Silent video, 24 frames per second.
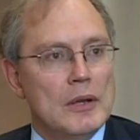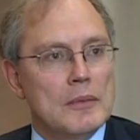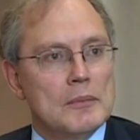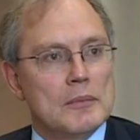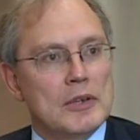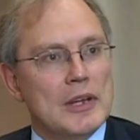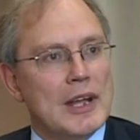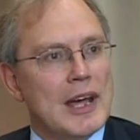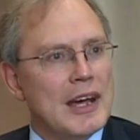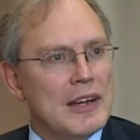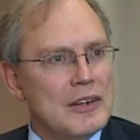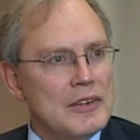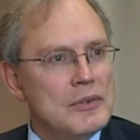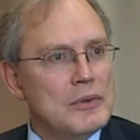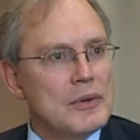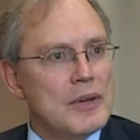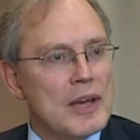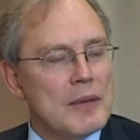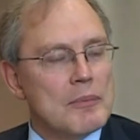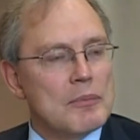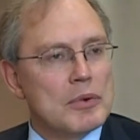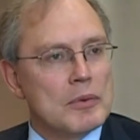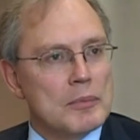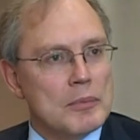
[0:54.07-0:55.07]
but how do you
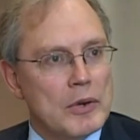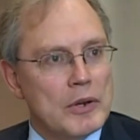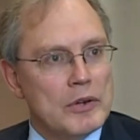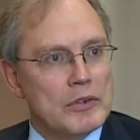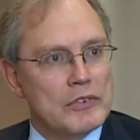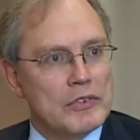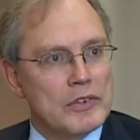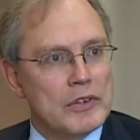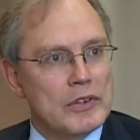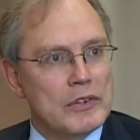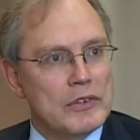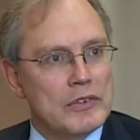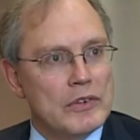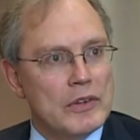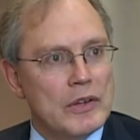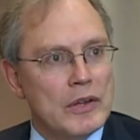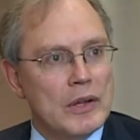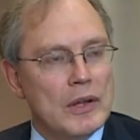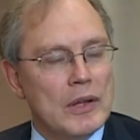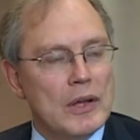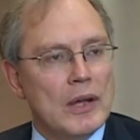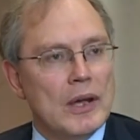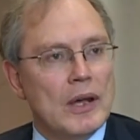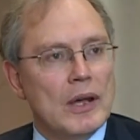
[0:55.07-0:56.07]
get promoted
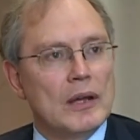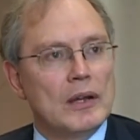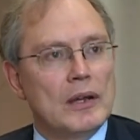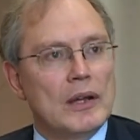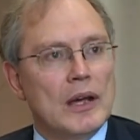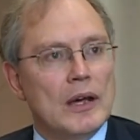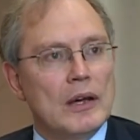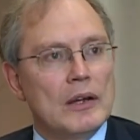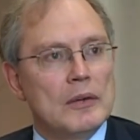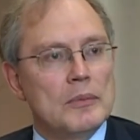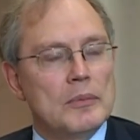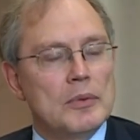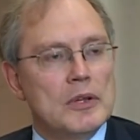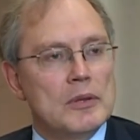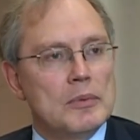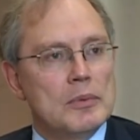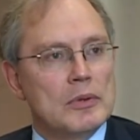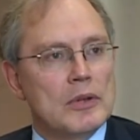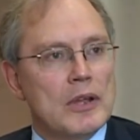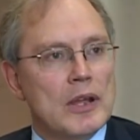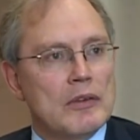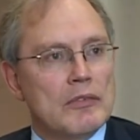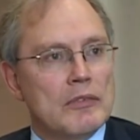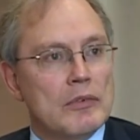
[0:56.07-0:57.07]
and how do people
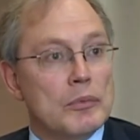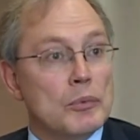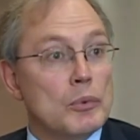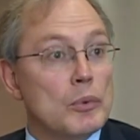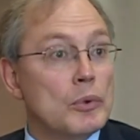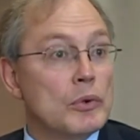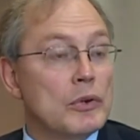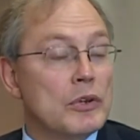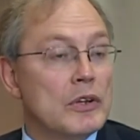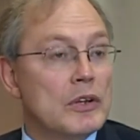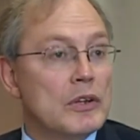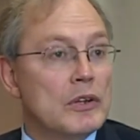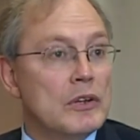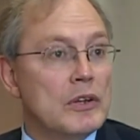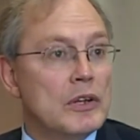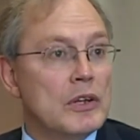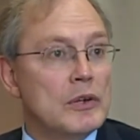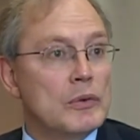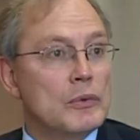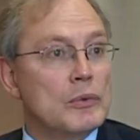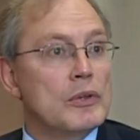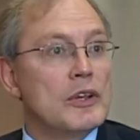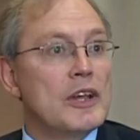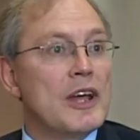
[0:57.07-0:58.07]
get rewarded
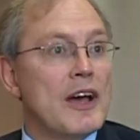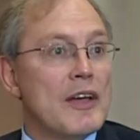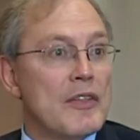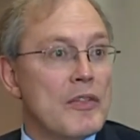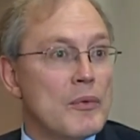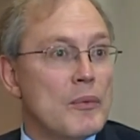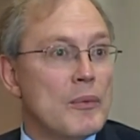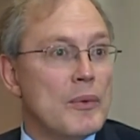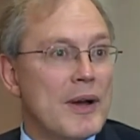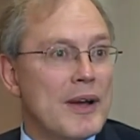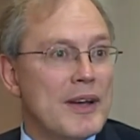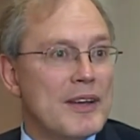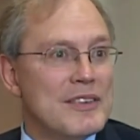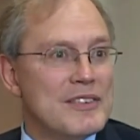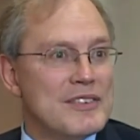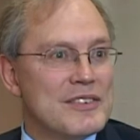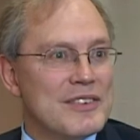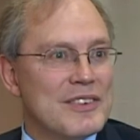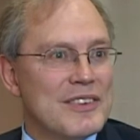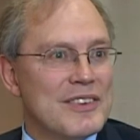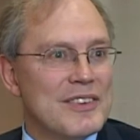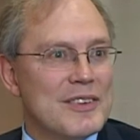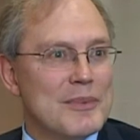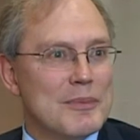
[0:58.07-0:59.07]
in all the other ways
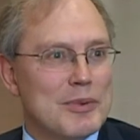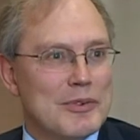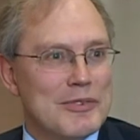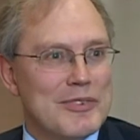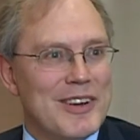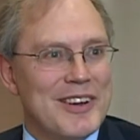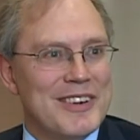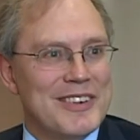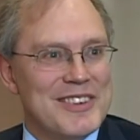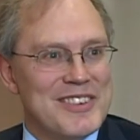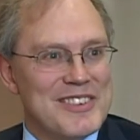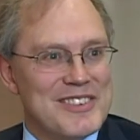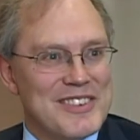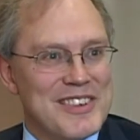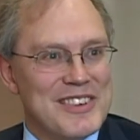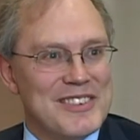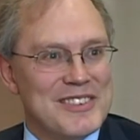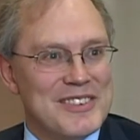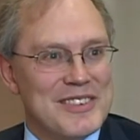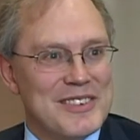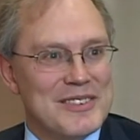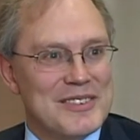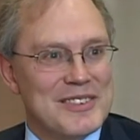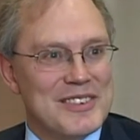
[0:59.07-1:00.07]
that provide
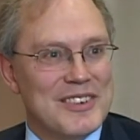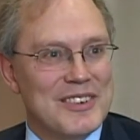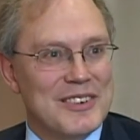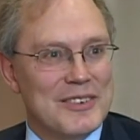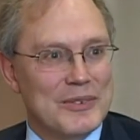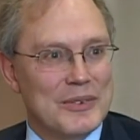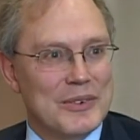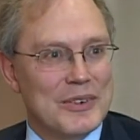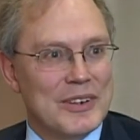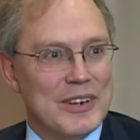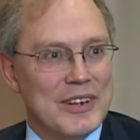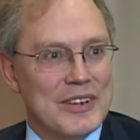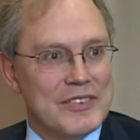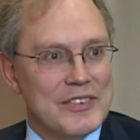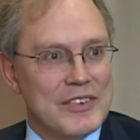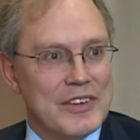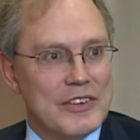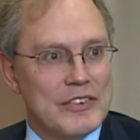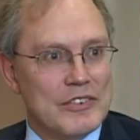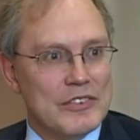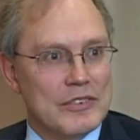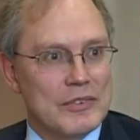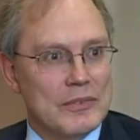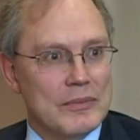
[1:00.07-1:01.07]
incentives in an
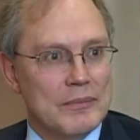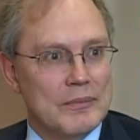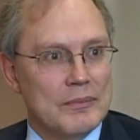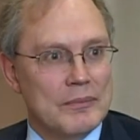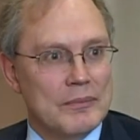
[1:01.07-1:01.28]
organization.